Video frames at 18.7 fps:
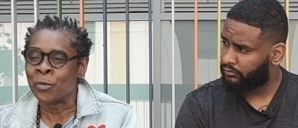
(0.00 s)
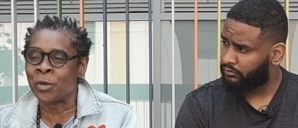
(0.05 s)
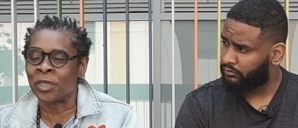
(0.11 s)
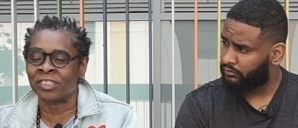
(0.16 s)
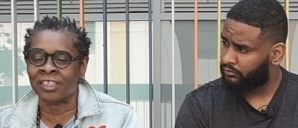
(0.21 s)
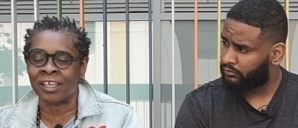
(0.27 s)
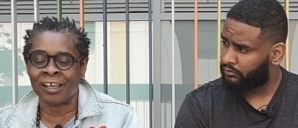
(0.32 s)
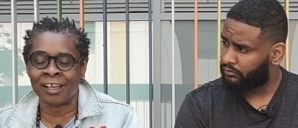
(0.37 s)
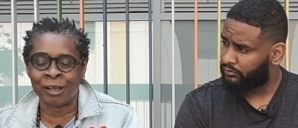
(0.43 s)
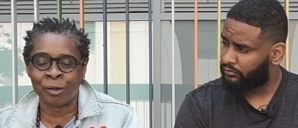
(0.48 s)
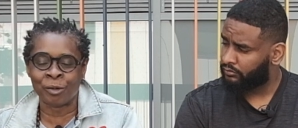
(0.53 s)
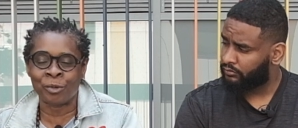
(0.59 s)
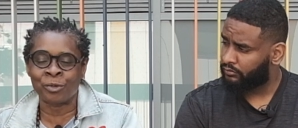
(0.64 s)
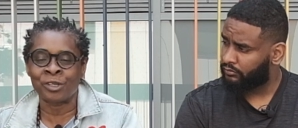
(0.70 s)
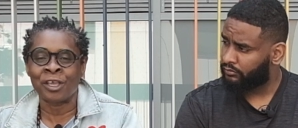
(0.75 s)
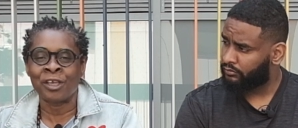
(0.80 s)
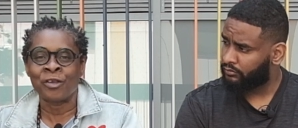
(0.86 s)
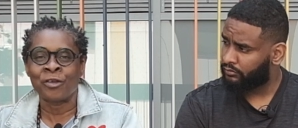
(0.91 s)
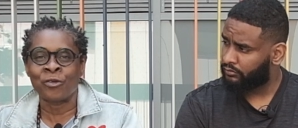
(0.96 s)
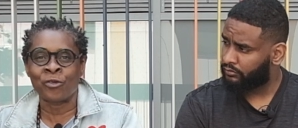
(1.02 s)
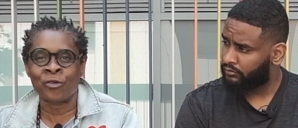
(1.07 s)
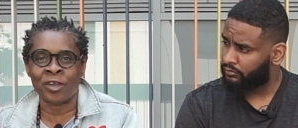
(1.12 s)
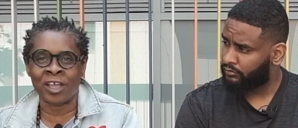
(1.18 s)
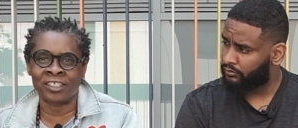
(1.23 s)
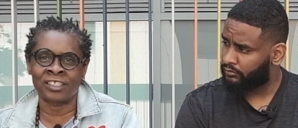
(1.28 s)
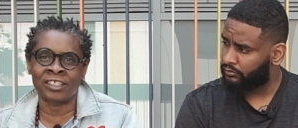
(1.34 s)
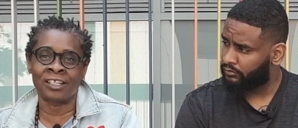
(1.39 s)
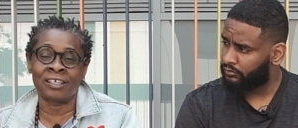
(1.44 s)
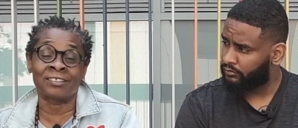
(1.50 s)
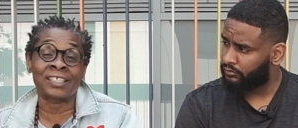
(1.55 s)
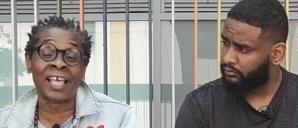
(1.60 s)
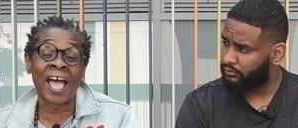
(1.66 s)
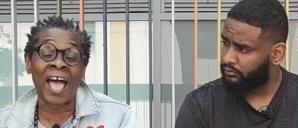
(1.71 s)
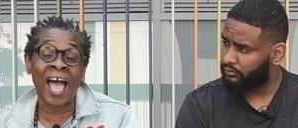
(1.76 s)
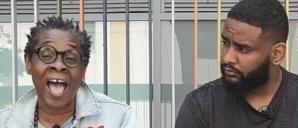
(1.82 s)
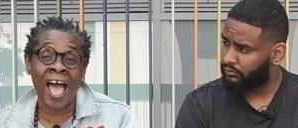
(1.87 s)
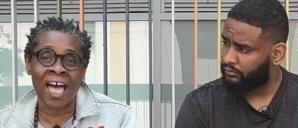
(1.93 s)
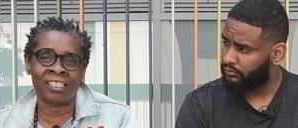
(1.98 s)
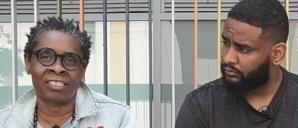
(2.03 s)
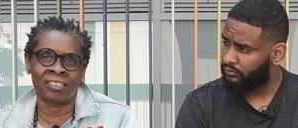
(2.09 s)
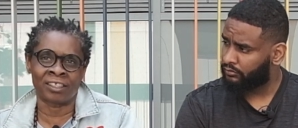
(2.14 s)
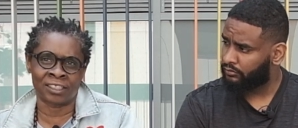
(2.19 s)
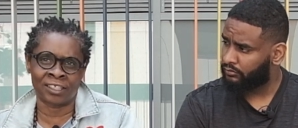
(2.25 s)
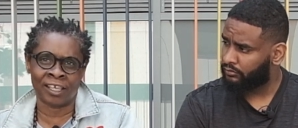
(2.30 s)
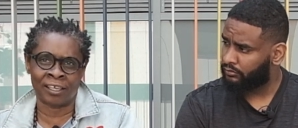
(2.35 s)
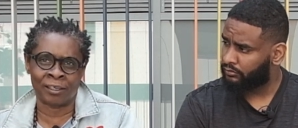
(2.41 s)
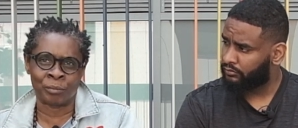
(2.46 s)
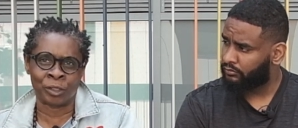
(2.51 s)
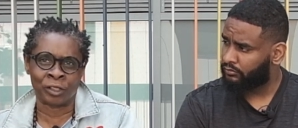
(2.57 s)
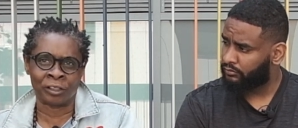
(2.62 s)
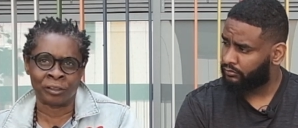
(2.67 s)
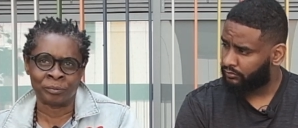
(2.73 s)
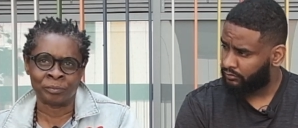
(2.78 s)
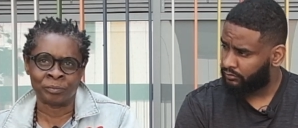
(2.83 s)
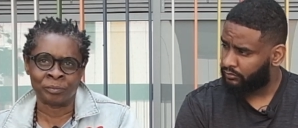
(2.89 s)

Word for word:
Speaker 1: without residents at the table.